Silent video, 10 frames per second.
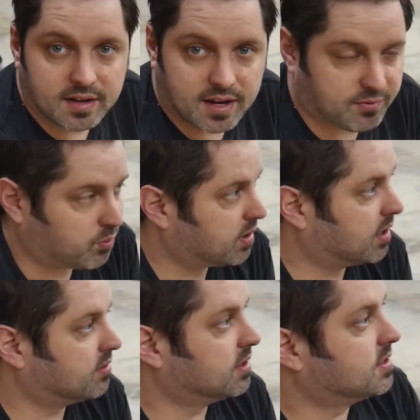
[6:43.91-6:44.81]

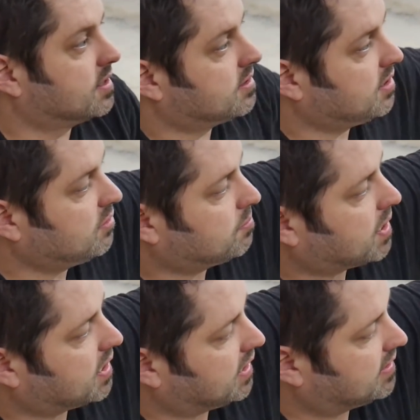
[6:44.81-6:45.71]
F100s, as the
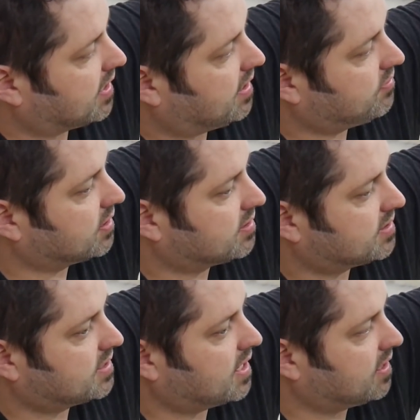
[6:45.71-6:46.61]
unibodies have this
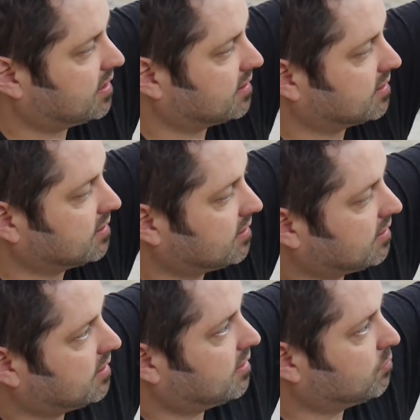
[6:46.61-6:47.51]
set in
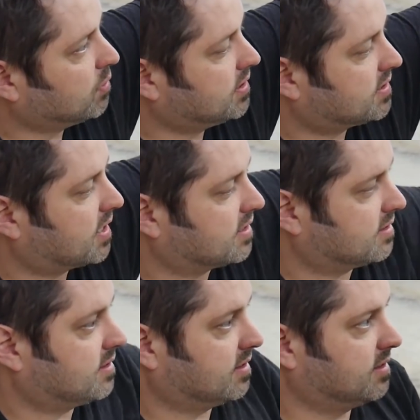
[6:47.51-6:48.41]

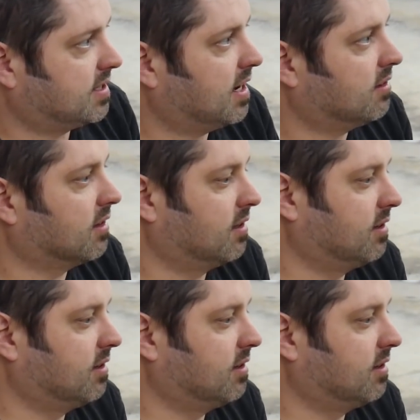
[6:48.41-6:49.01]
recessed tail light,